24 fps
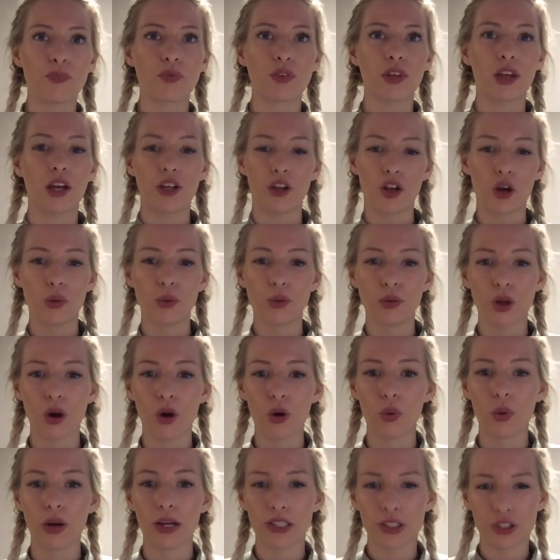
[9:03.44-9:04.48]
and I will
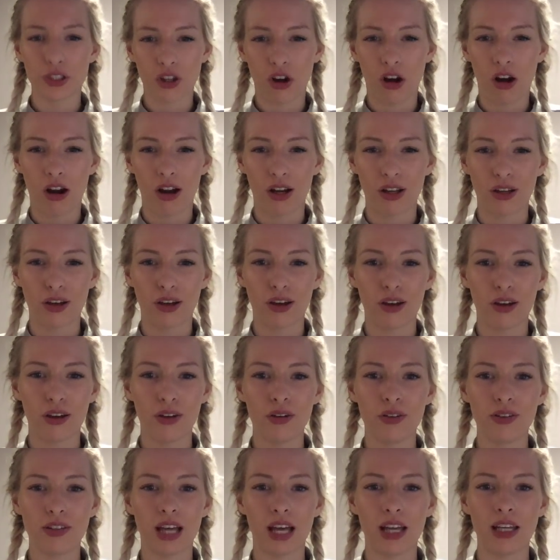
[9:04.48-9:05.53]
always try and go
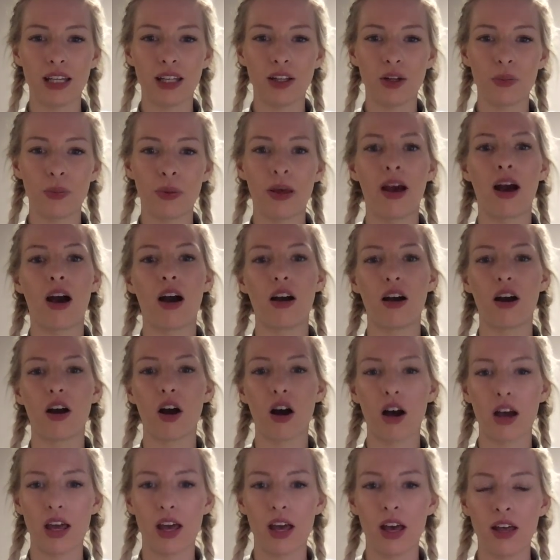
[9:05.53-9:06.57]
that little bit
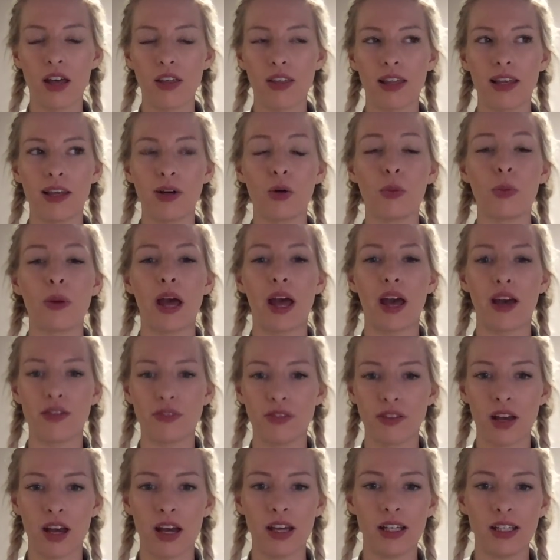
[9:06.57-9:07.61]
higher, that little bit
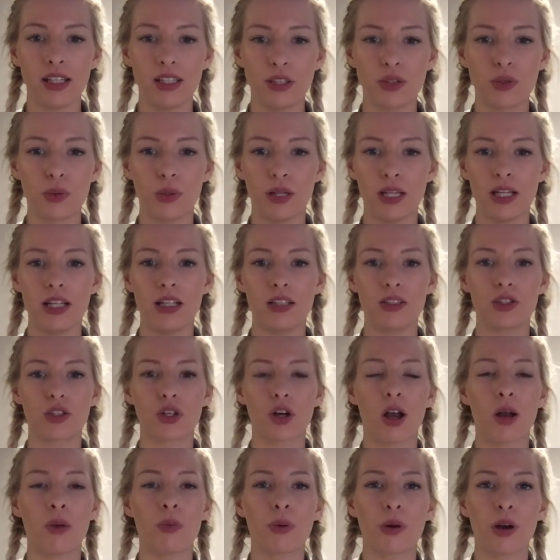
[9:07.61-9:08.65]
heavier each week to
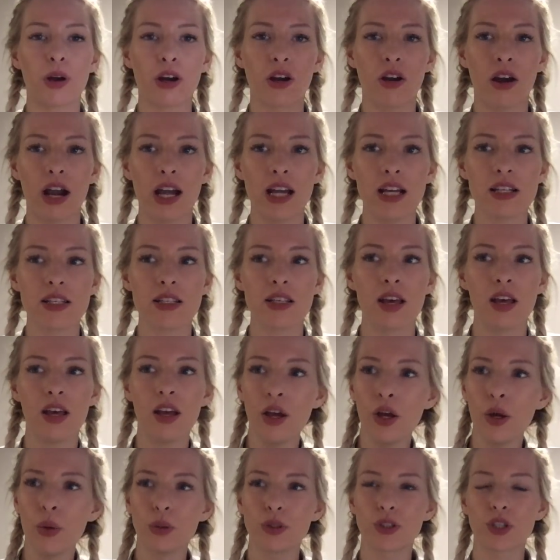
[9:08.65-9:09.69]
try and progress,
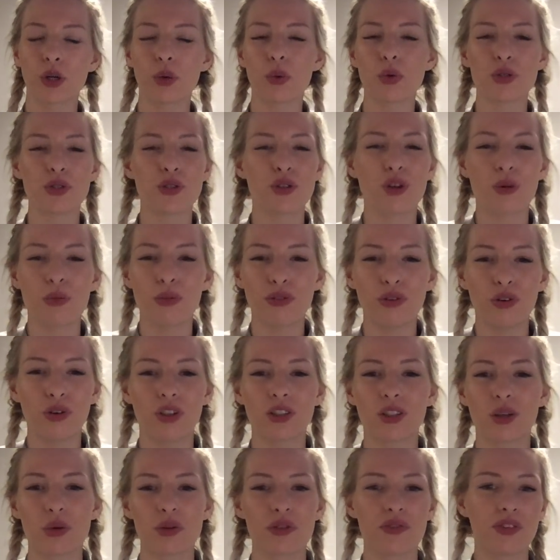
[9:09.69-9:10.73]
which I wasn't doing before
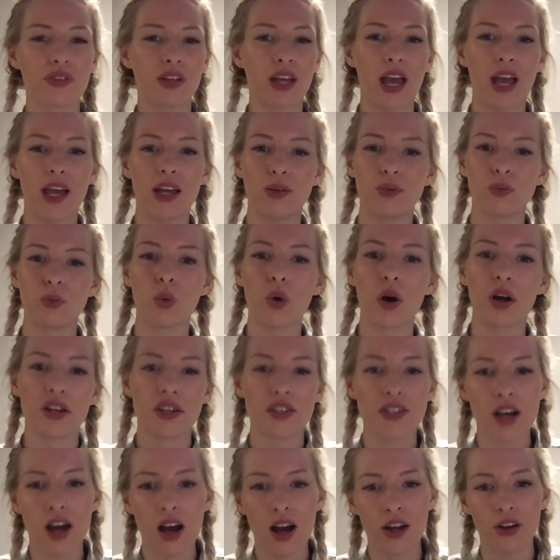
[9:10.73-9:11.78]
because I was forgetting what I'd
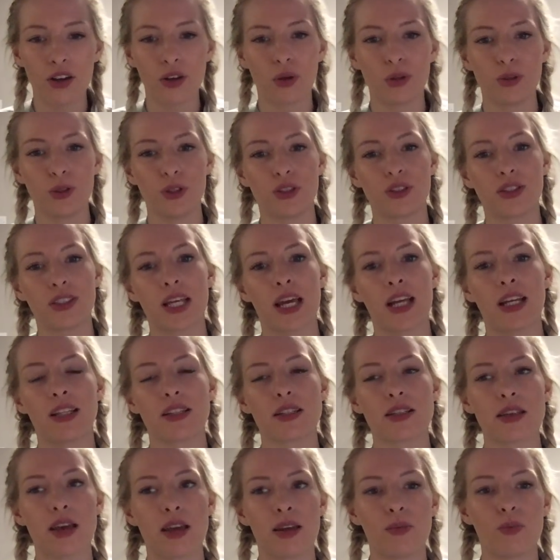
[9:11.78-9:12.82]
done. I was just staying at the
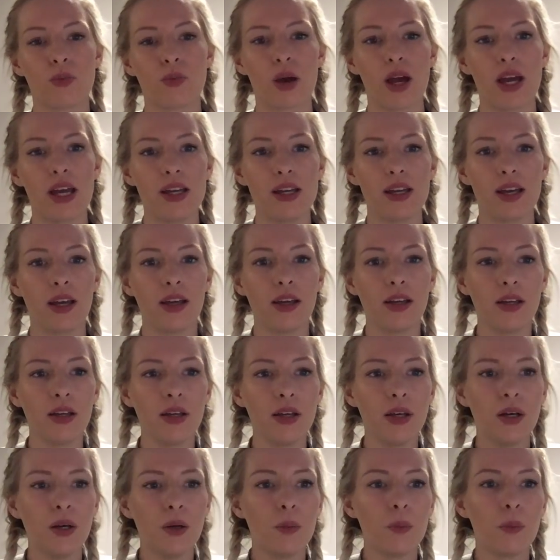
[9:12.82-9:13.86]
same weight.
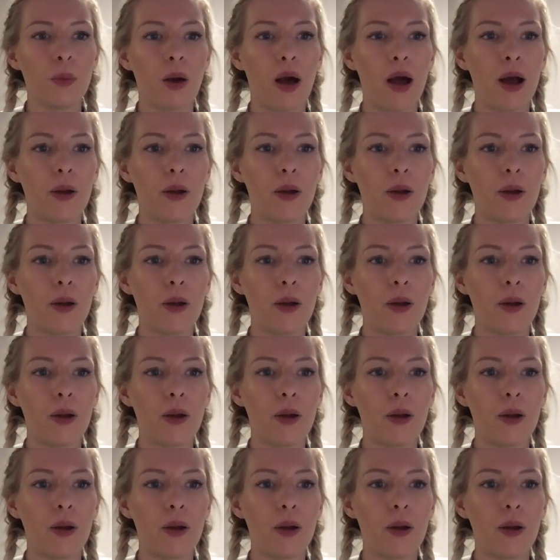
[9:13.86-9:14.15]
But